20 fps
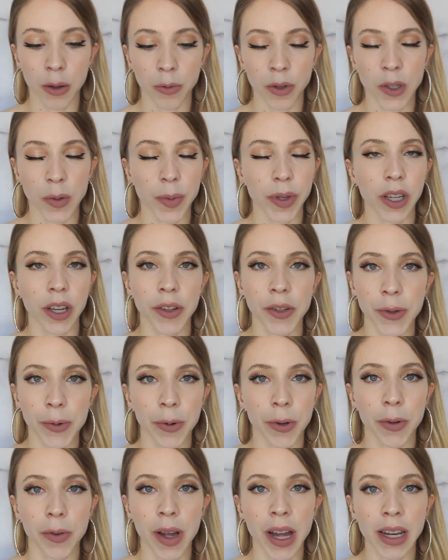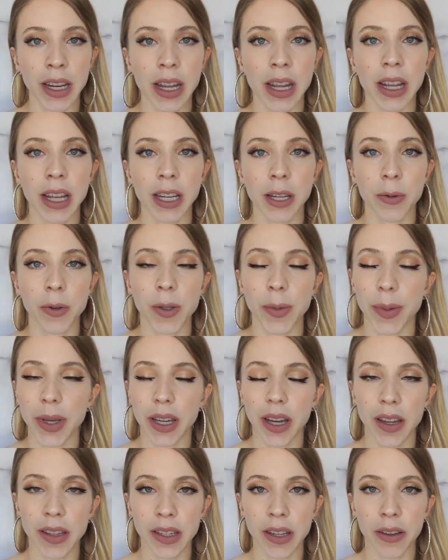it was because you were ready, and it was
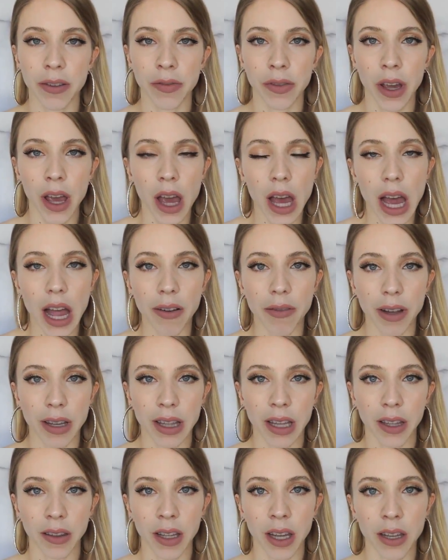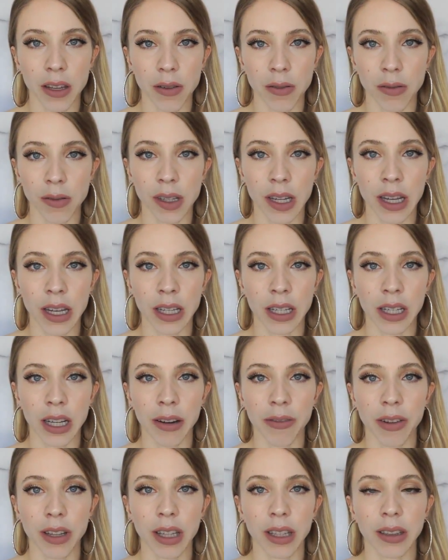because of everything that you did
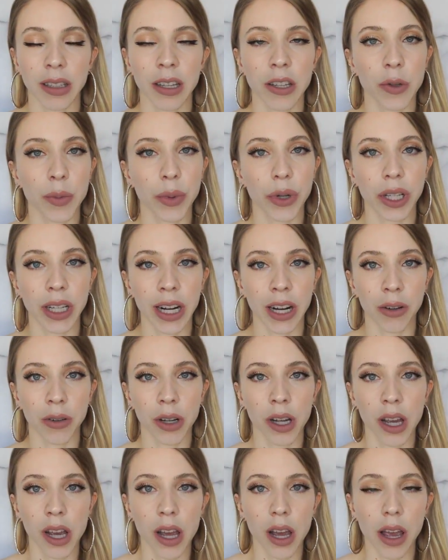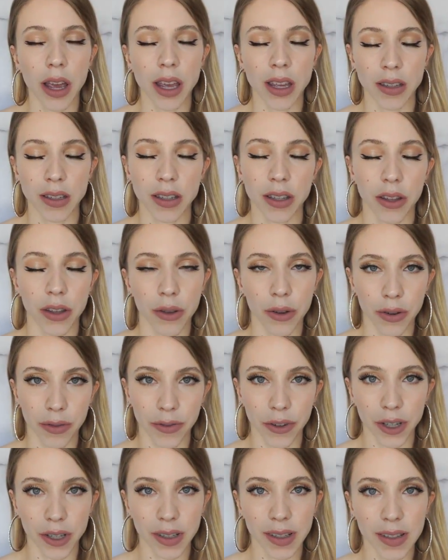and everything that you put out into the
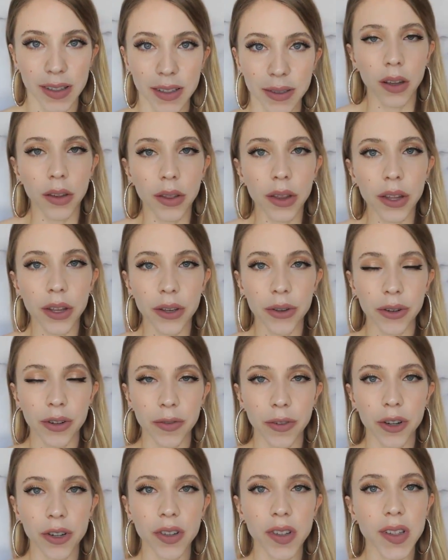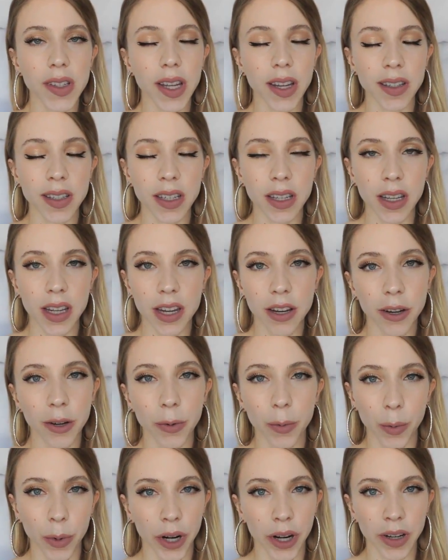universe. The universe doesn't
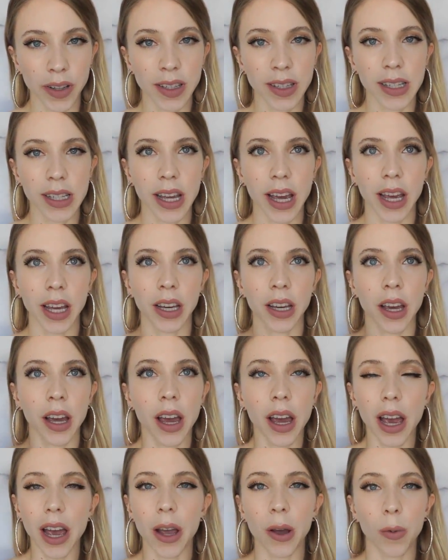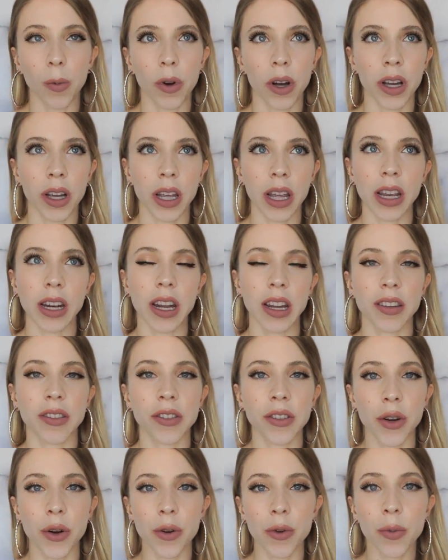hear words like I want and I
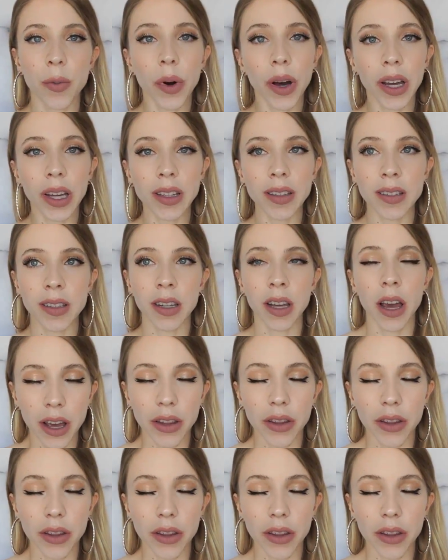don't want.